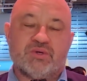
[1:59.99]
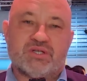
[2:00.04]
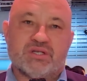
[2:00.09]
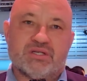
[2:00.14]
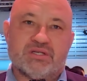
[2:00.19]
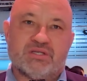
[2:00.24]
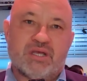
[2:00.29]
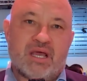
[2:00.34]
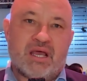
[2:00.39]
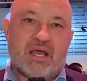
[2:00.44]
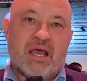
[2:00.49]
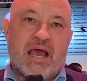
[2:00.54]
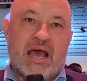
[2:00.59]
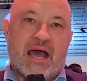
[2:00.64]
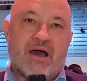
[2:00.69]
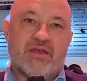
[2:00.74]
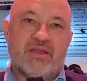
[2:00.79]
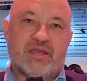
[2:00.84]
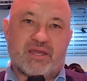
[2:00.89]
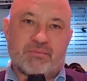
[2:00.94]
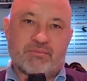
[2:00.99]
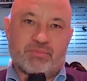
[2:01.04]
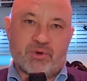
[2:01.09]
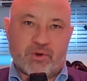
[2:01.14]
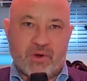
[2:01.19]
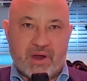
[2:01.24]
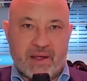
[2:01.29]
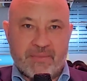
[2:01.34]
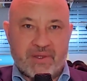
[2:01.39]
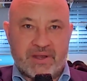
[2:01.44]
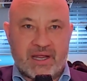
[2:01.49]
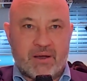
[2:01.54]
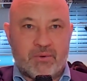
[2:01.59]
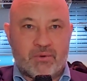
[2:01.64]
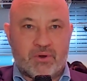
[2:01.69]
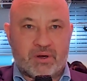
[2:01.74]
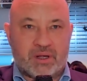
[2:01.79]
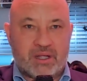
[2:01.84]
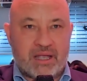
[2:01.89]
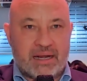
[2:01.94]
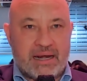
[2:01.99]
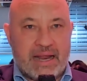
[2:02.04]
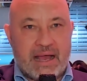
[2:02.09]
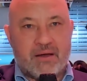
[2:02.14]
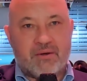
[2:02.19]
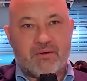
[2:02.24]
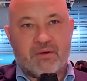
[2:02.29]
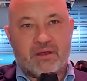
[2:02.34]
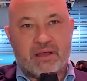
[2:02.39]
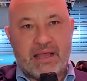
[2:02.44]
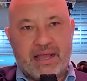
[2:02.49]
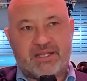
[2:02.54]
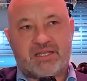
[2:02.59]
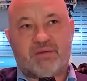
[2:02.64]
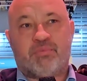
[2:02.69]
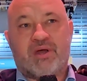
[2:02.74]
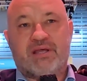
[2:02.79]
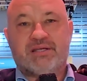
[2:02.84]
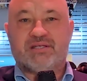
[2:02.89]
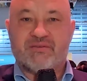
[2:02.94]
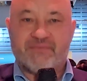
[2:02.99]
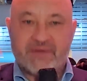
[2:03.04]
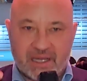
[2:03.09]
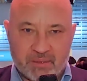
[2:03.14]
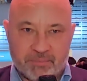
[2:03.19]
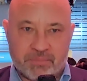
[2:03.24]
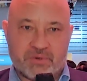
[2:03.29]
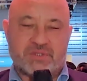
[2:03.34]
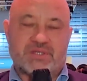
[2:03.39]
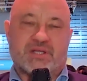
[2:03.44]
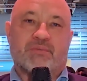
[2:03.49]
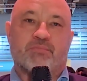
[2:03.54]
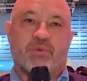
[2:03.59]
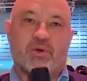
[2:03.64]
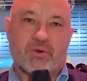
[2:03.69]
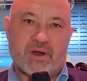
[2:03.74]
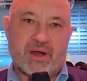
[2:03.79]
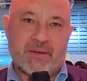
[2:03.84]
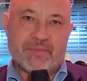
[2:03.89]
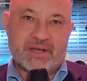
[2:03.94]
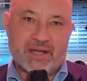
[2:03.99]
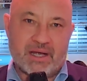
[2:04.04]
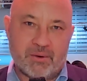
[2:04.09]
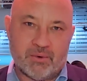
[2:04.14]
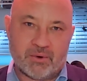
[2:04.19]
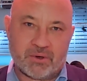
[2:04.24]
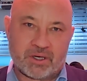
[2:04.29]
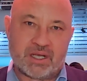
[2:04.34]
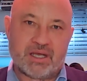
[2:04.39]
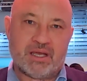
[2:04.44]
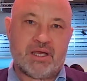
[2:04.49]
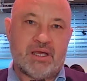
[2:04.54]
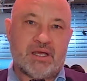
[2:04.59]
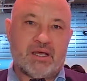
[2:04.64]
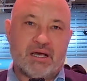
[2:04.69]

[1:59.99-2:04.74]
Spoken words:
is how you can program the network and how enterprise developers can program the network